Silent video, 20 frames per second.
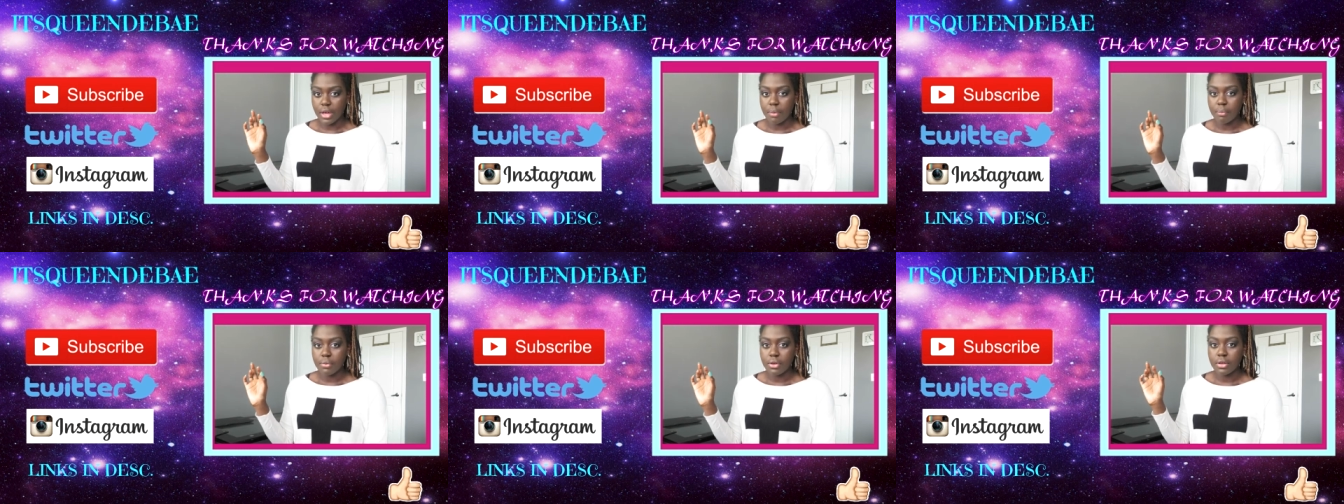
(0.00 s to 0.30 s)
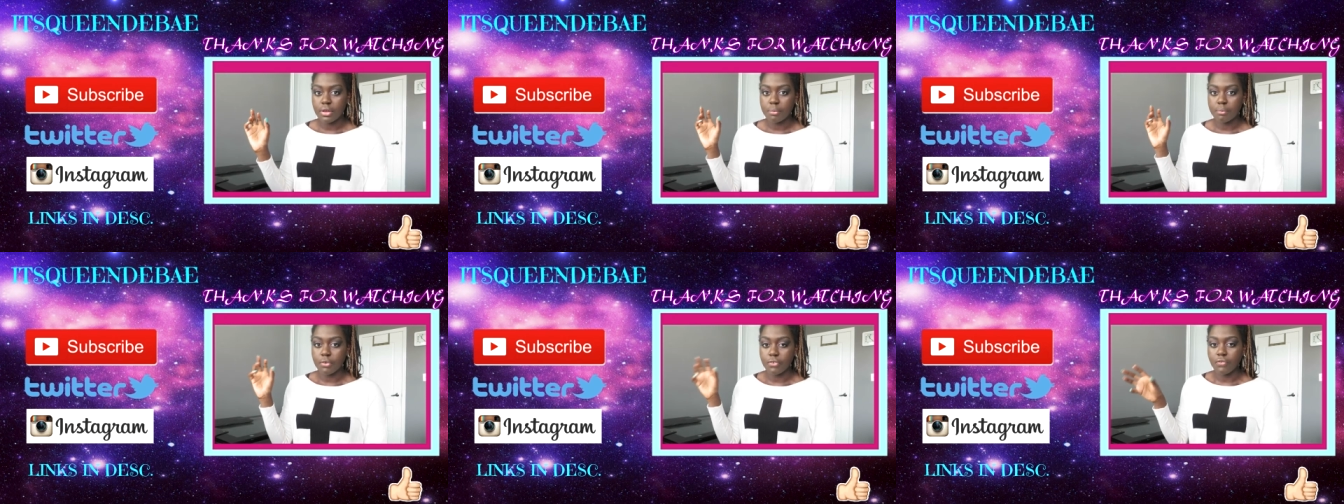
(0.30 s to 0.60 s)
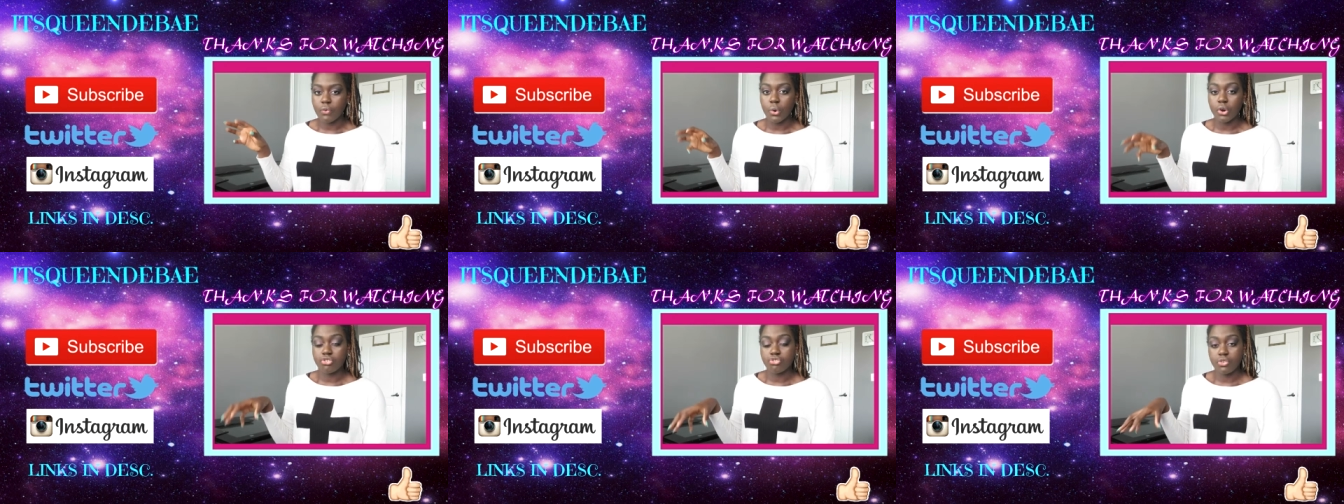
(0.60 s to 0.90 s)
I'm trying to
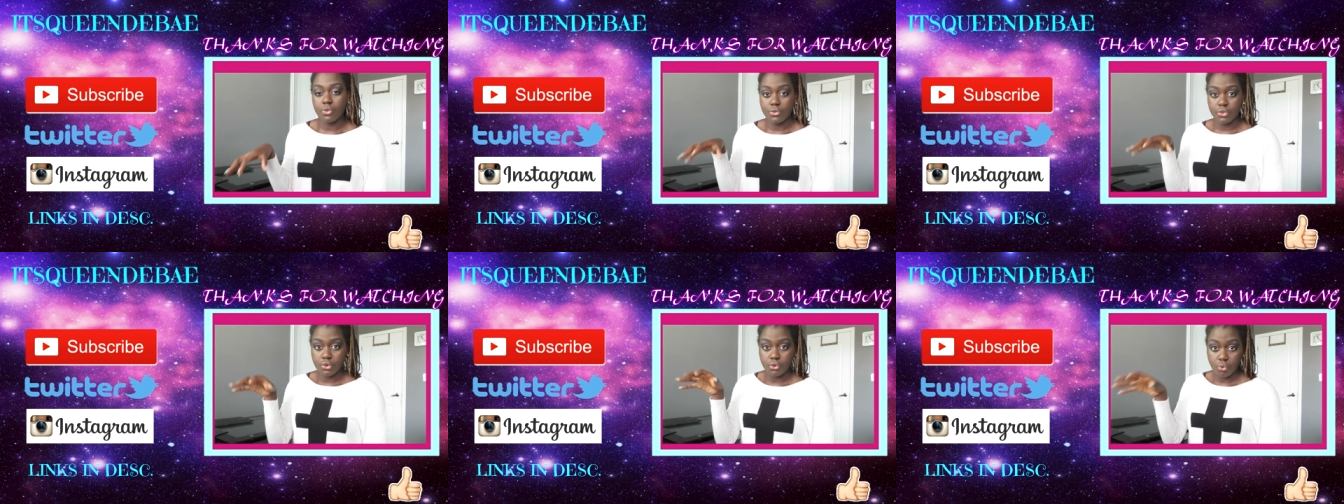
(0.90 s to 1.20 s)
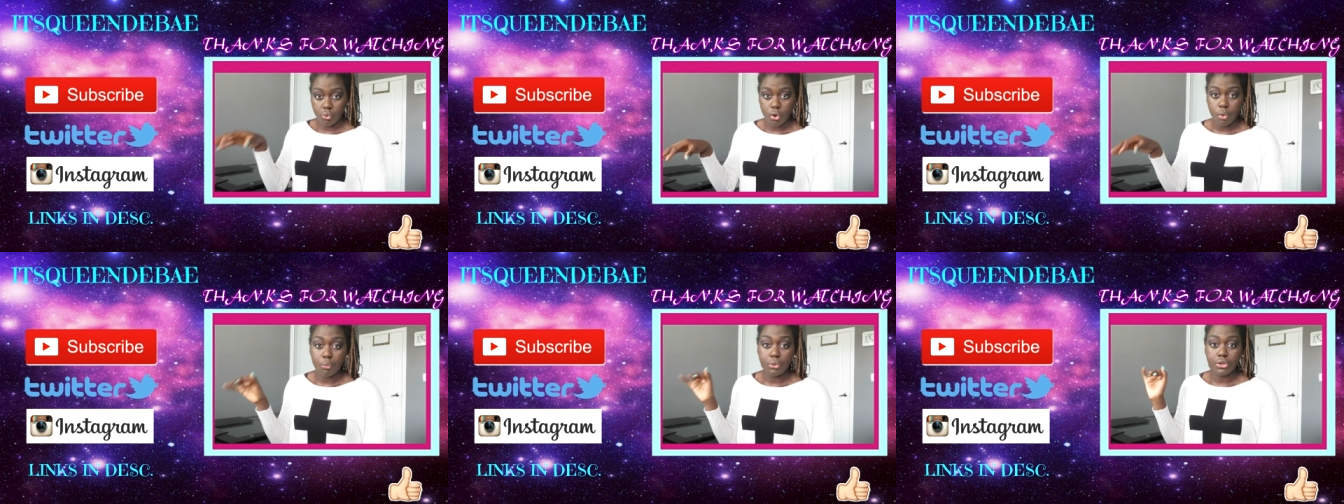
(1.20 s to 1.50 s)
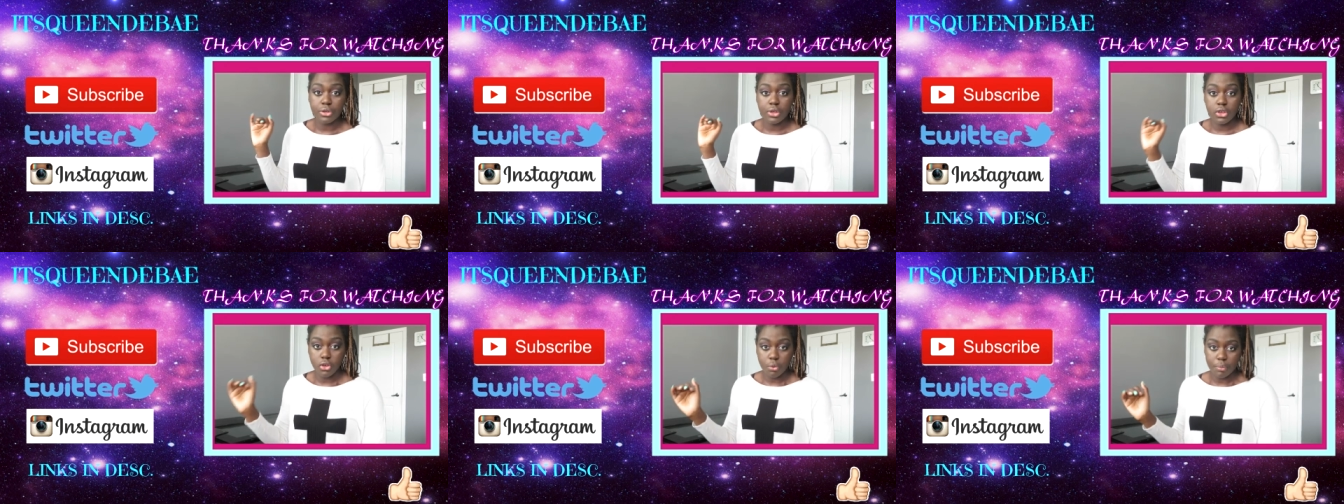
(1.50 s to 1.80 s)
find where I
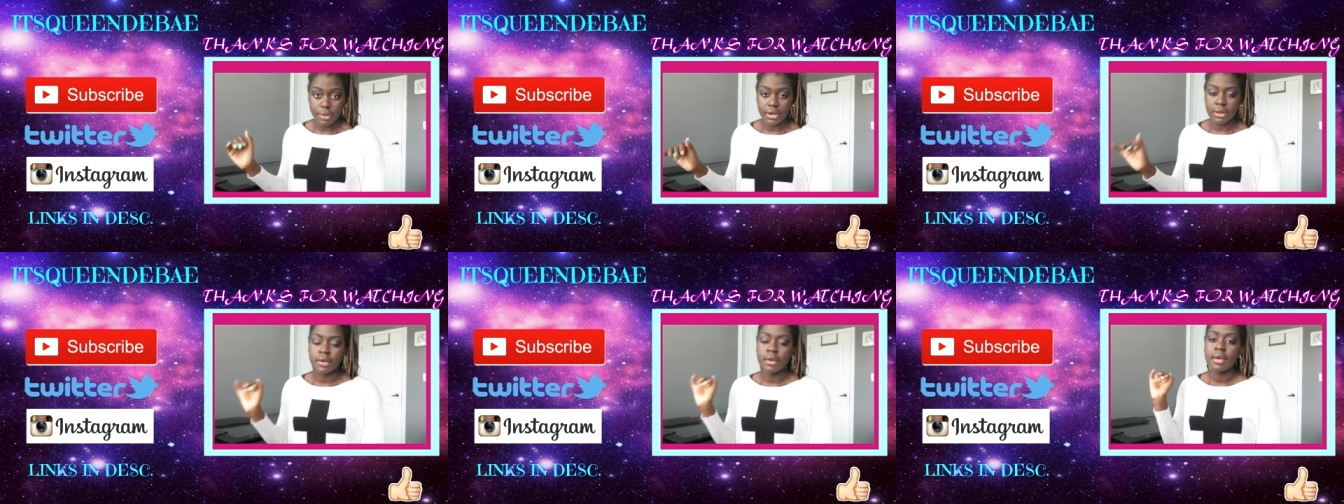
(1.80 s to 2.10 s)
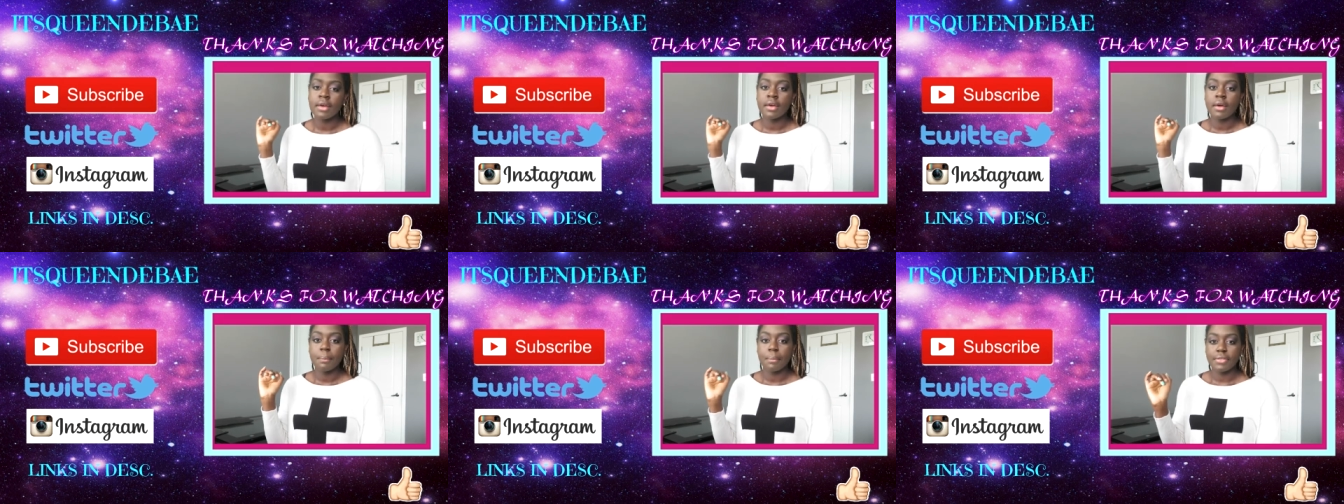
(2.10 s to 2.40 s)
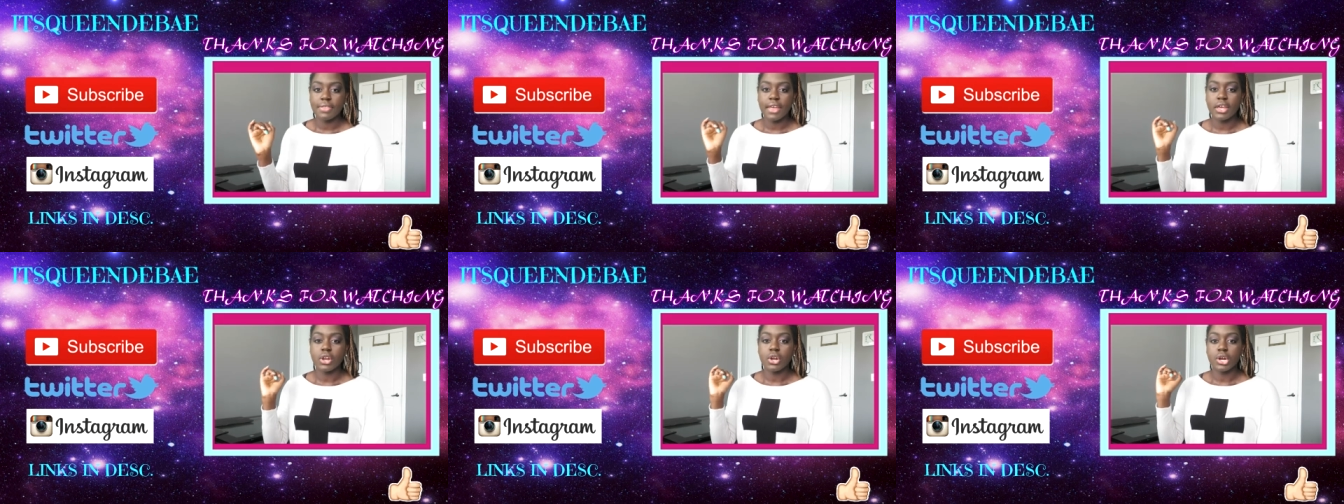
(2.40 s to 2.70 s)

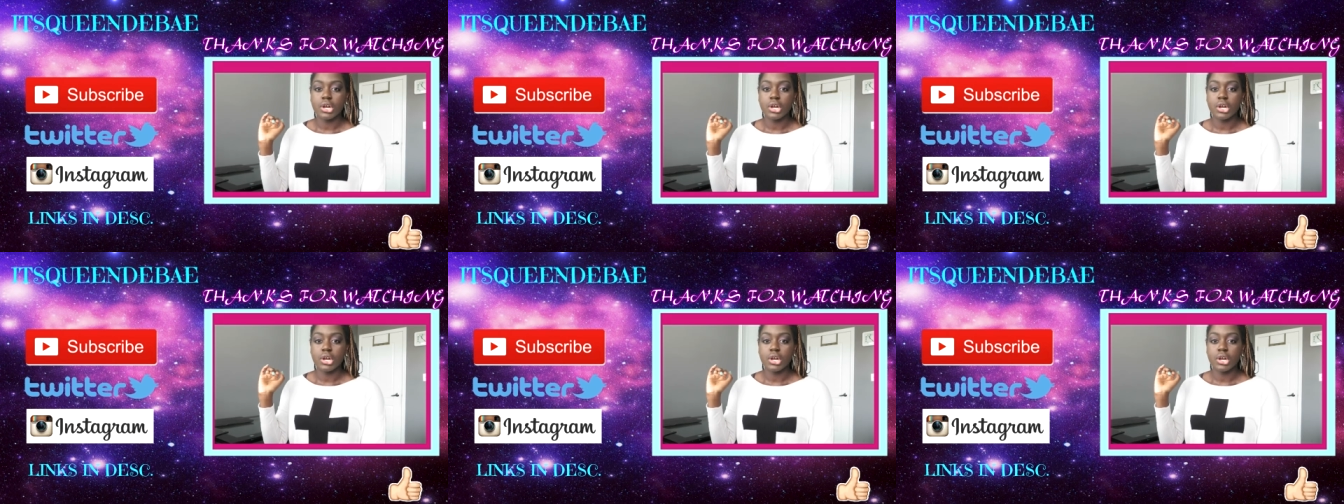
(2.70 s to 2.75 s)
identify.